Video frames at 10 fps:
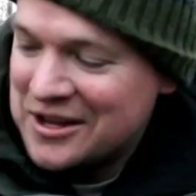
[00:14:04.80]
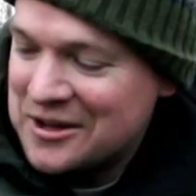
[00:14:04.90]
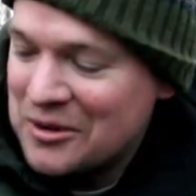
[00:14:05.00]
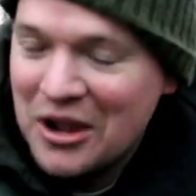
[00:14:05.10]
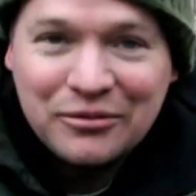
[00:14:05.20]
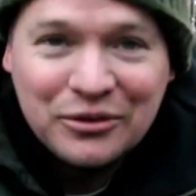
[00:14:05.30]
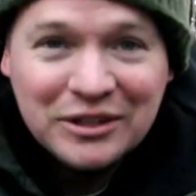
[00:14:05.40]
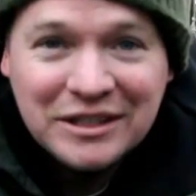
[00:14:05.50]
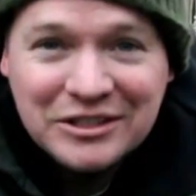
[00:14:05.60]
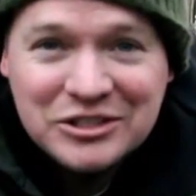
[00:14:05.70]
I am
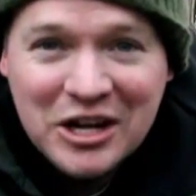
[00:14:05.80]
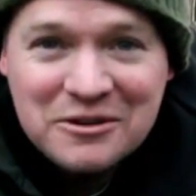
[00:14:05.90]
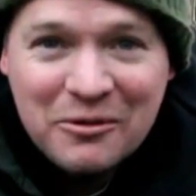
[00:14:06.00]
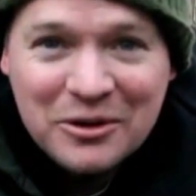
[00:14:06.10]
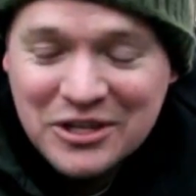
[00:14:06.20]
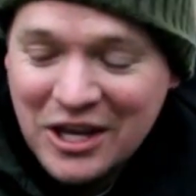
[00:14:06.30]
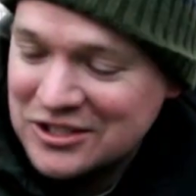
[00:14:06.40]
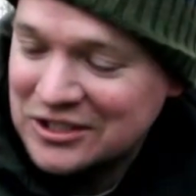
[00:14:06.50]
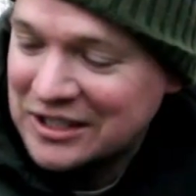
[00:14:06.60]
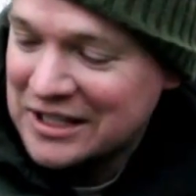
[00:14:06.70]
loving this January session.